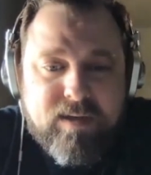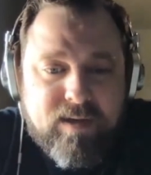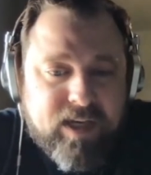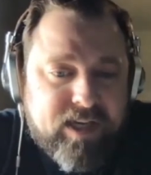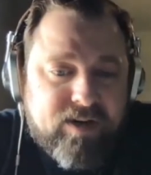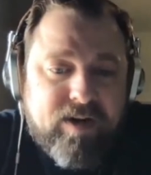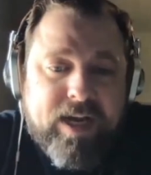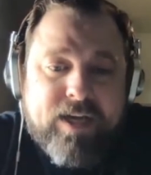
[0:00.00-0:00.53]

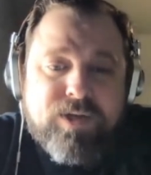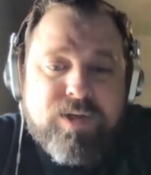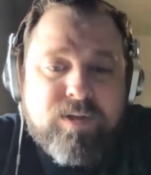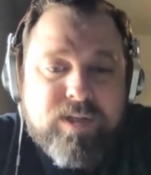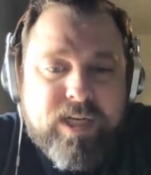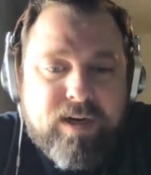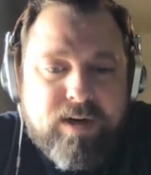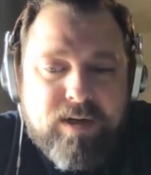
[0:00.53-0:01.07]

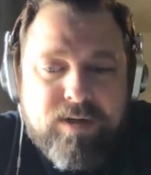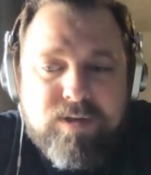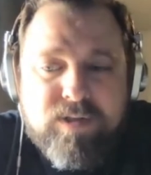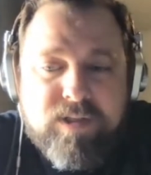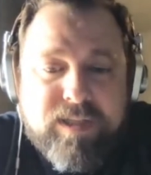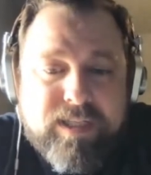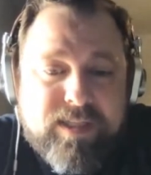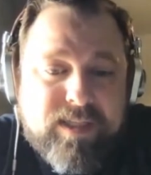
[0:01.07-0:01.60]
international characters,
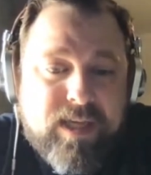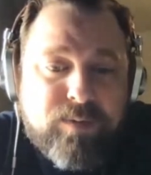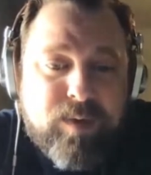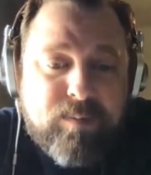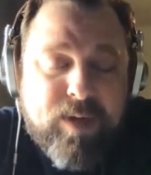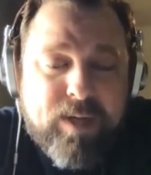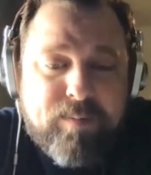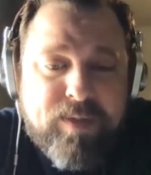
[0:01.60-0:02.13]
and let's say we
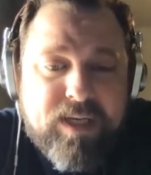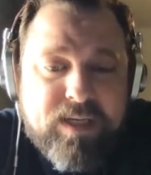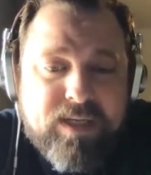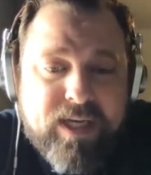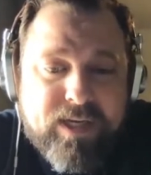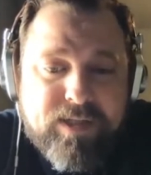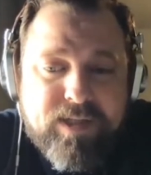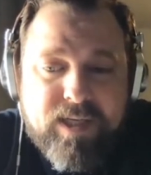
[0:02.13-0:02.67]
might be
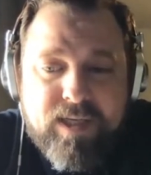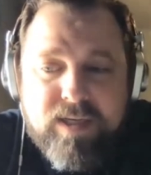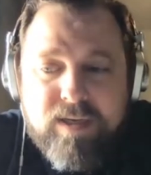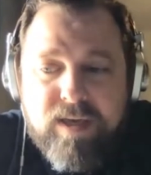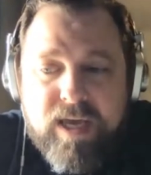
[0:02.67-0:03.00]
indexing